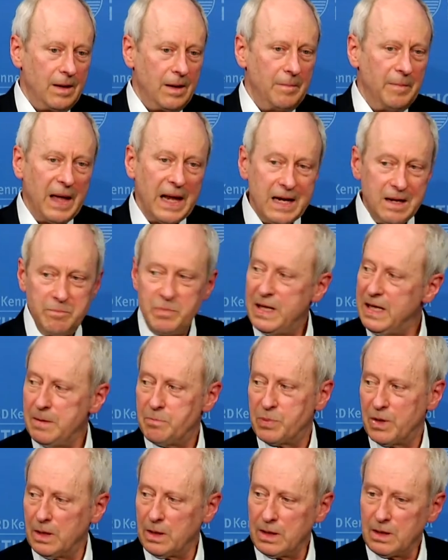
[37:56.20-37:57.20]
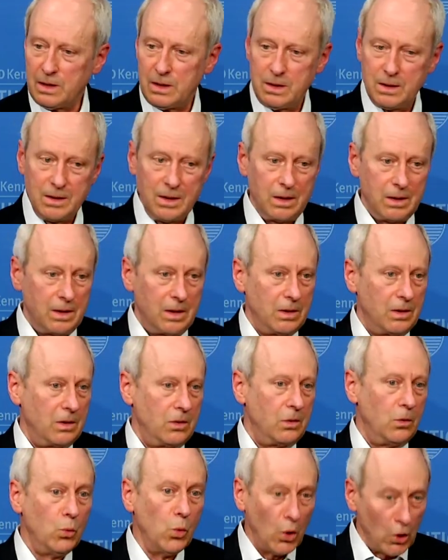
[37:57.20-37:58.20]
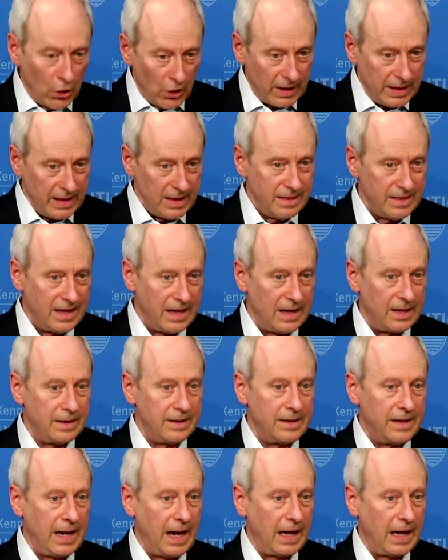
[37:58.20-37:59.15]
Many people worry that